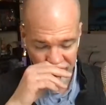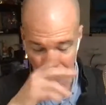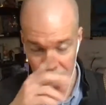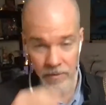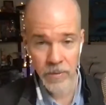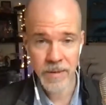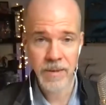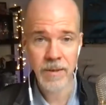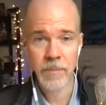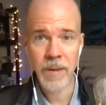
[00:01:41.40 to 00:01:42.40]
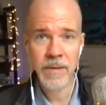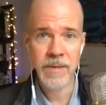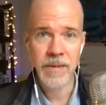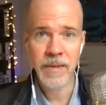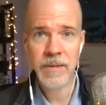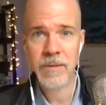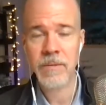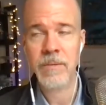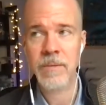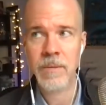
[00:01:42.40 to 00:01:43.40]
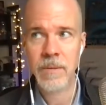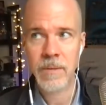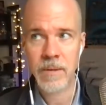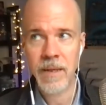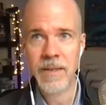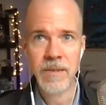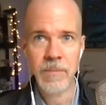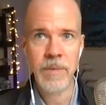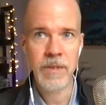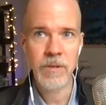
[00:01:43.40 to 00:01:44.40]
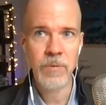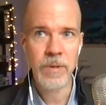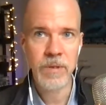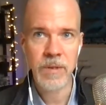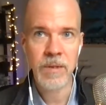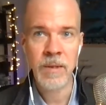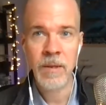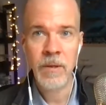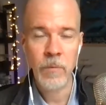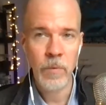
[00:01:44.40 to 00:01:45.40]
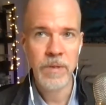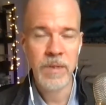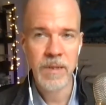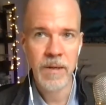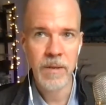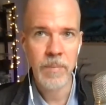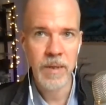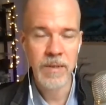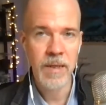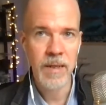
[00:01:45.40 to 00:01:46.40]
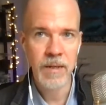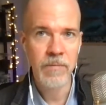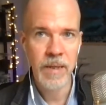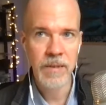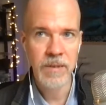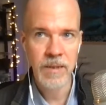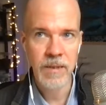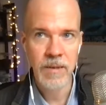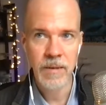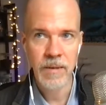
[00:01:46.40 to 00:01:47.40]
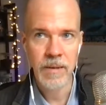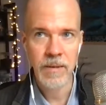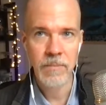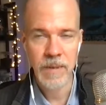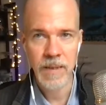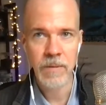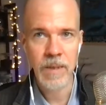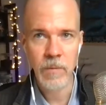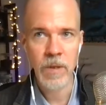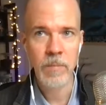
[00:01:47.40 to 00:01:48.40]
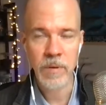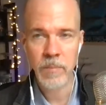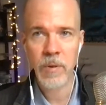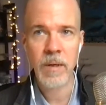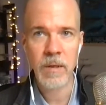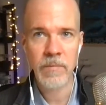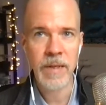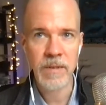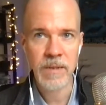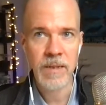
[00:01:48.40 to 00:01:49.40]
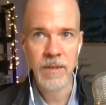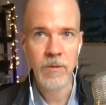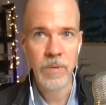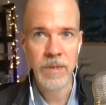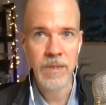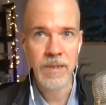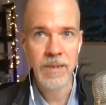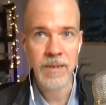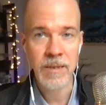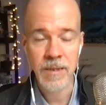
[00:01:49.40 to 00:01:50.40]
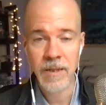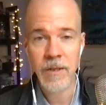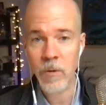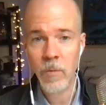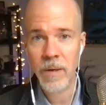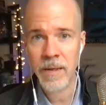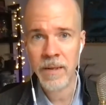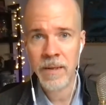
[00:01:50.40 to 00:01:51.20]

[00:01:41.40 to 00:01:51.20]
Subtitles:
I don't want to talk politics. The last administration was excited because they got a vaccine. They were able to prod a vaccine into existence. And you know what?